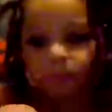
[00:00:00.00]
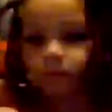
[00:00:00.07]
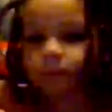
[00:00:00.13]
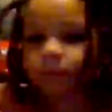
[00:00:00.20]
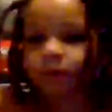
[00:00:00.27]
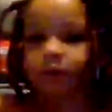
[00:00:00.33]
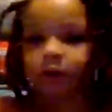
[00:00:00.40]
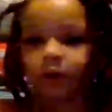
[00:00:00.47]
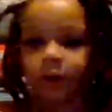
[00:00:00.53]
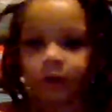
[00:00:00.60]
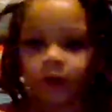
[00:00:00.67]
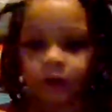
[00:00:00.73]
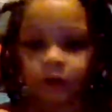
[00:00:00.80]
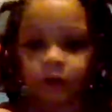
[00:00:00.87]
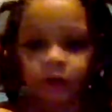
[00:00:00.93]
But
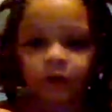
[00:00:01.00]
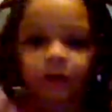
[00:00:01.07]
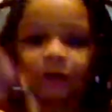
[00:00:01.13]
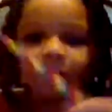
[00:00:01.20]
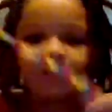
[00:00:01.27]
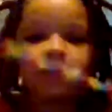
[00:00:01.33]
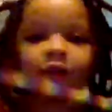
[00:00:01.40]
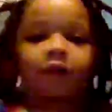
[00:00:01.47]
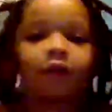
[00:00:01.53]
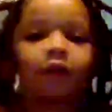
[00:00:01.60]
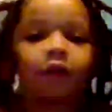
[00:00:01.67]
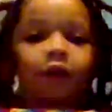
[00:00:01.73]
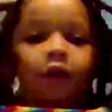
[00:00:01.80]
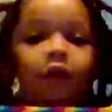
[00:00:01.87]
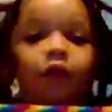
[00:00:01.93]
yeah,
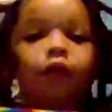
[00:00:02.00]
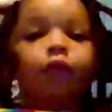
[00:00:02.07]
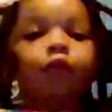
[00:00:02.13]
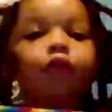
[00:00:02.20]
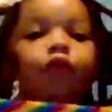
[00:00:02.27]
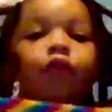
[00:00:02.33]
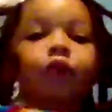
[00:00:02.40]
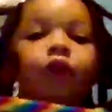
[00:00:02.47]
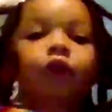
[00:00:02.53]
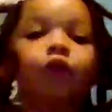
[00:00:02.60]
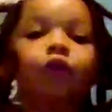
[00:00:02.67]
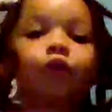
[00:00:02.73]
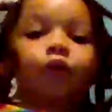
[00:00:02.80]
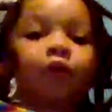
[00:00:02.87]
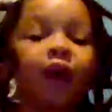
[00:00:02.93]
this is what you can
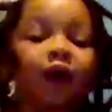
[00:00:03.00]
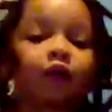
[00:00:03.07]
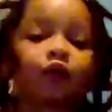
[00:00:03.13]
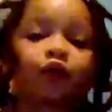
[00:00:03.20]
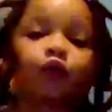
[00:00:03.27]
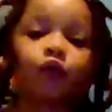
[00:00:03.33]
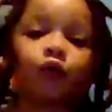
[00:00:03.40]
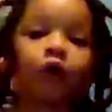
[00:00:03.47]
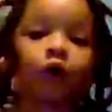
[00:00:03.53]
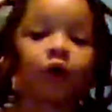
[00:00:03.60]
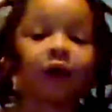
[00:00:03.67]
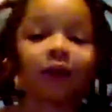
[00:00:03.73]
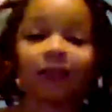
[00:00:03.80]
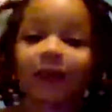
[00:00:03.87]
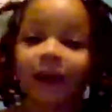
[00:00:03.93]
do with natural yarn.
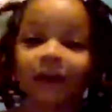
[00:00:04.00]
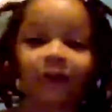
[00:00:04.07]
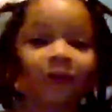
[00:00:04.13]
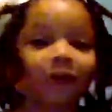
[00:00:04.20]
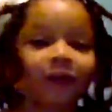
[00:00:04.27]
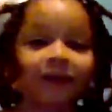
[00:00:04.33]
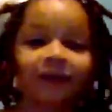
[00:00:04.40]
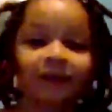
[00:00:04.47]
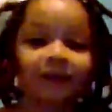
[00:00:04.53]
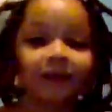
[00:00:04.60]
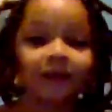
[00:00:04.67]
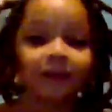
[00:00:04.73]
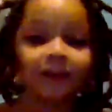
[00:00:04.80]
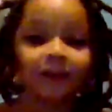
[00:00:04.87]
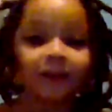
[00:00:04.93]
Ain't that
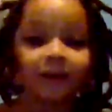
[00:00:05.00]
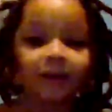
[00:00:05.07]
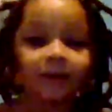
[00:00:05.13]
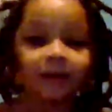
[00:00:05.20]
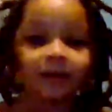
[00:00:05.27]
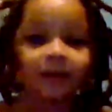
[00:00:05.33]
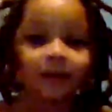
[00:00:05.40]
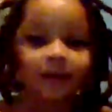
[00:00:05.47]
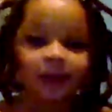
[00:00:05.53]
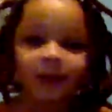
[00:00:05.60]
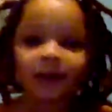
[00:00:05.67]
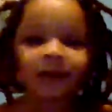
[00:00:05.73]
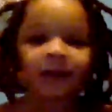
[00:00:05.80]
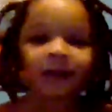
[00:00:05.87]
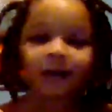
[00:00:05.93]
crazy?
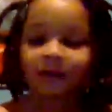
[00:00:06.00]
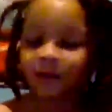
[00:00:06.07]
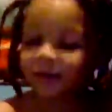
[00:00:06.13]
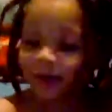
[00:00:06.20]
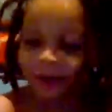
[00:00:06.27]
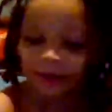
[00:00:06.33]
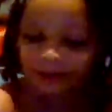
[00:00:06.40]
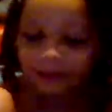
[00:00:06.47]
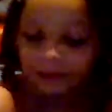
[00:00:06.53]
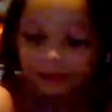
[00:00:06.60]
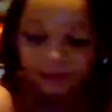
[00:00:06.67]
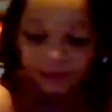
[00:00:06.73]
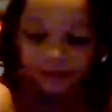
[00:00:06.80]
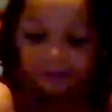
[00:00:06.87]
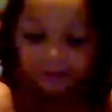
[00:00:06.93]
Ain't that
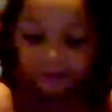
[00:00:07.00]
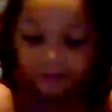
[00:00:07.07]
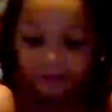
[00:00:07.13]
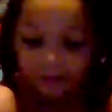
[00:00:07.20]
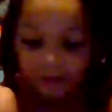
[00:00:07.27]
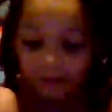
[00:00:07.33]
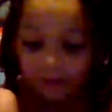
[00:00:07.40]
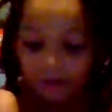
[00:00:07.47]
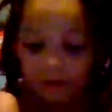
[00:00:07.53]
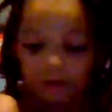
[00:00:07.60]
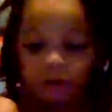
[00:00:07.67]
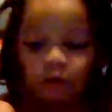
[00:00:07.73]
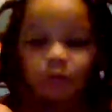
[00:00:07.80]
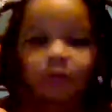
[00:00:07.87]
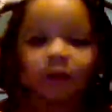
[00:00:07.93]
crazy?
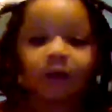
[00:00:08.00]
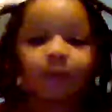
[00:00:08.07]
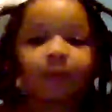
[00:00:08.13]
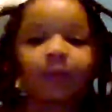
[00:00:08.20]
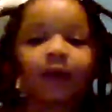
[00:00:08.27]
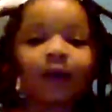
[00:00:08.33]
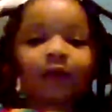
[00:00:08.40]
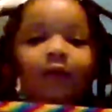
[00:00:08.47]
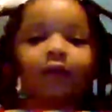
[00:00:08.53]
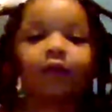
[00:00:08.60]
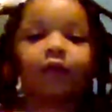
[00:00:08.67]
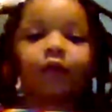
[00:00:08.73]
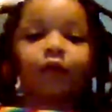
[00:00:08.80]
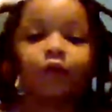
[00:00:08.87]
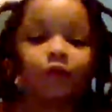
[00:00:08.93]
You can make
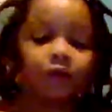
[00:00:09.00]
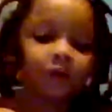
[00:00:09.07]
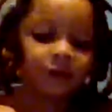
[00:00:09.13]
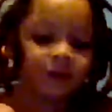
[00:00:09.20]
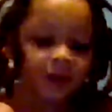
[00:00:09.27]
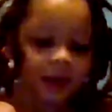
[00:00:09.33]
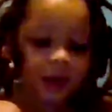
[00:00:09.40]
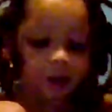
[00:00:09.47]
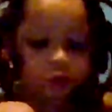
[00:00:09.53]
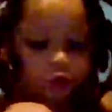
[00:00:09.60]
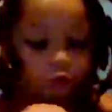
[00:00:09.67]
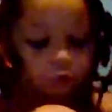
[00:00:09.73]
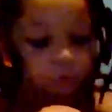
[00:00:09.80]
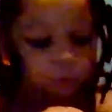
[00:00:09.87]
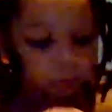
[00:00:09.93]
this with
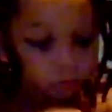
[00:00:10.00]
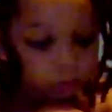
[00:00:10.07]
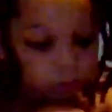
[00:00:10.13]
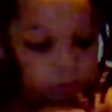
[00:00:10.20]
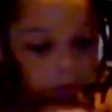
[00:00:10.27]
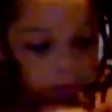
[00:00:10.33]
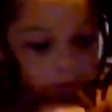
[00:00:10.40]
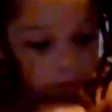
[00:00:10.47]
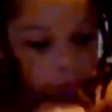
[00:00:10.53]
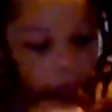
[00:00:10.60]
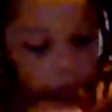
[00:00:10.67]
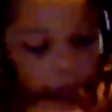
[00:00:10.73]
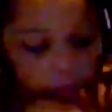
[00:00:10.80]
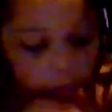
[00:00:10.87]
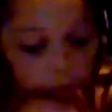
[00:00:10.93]
natural
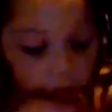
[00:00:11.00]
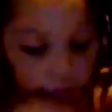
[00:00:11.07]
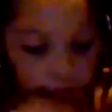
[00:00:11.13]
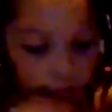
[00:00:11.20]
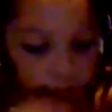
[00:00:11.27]
yarn.